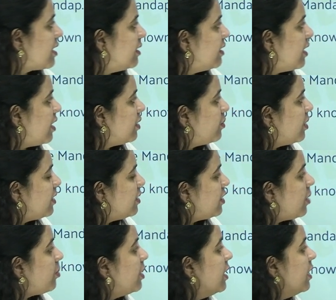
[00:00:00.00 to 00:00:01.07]
Kalyana
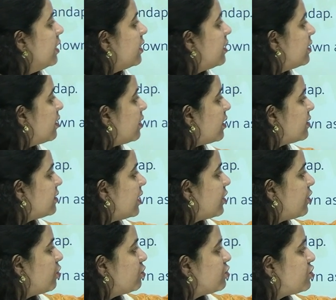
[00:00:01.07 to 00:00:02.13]
mandap. Here there
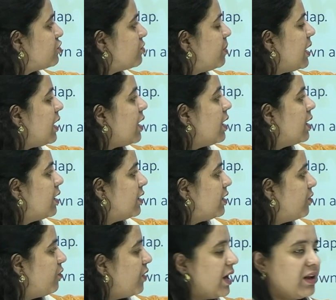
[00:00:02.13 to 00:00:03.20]
used to be
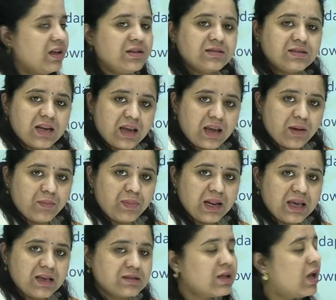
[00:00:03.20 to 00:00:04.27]
weddings taking
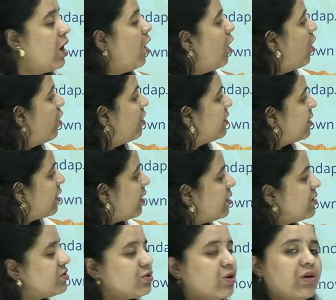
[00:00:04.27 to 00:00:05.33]
place, or
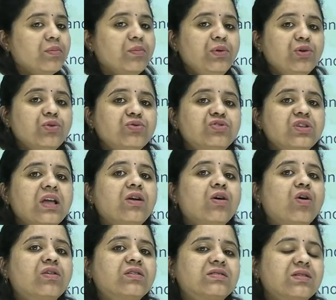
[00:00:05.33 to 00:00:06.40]
dance or music
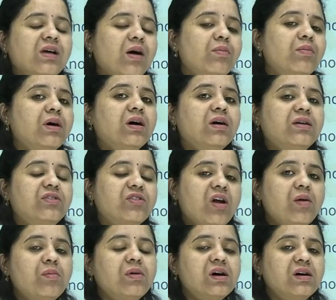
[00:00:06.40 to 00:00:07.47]
or some
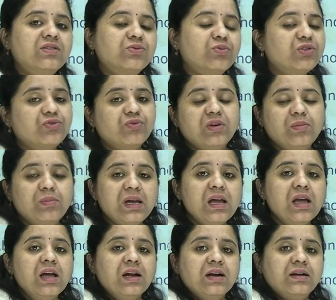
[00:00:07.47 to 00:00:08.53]
dramas which will
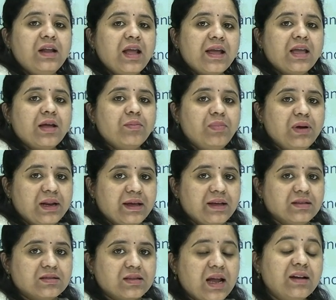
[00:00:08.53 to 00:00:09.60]
be taking
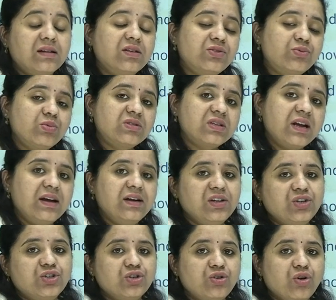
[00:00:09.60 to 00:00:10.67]
place, and this was an
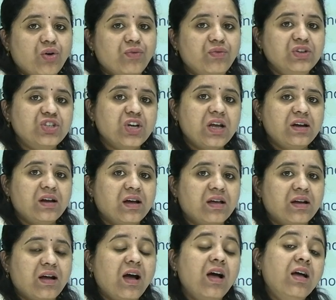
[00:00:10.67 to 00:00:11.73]
addition of
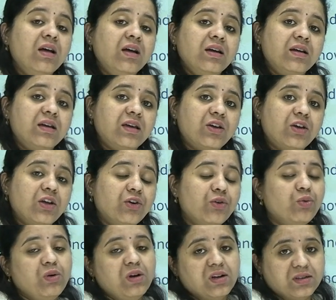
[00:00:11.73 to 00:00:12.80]
Vijayanagara
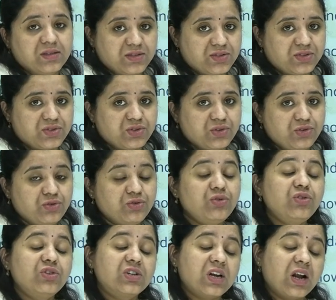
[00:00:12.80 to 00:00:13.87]
rulers to
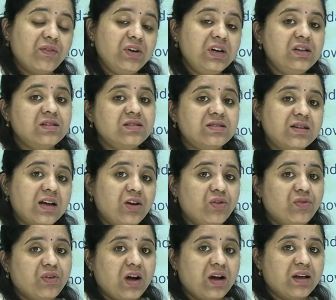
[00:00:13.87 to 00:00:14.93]
the Dravidian style
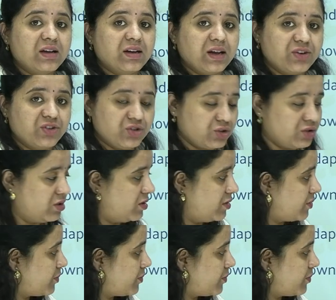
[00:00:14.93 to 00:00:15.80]
of architecture.